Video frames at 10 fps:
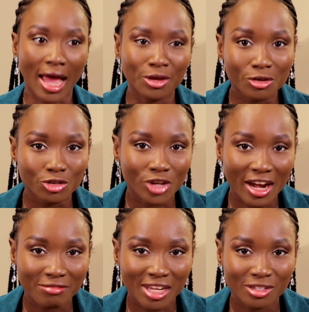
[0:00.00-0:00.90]
Are you going to try it
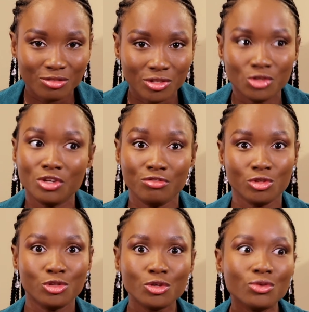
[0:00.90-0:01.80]
after this video? If
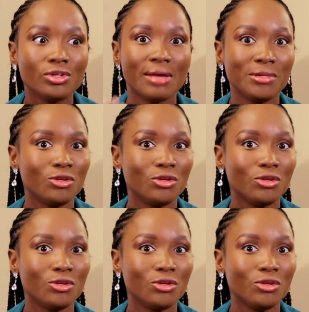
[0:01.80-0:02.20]
you do, let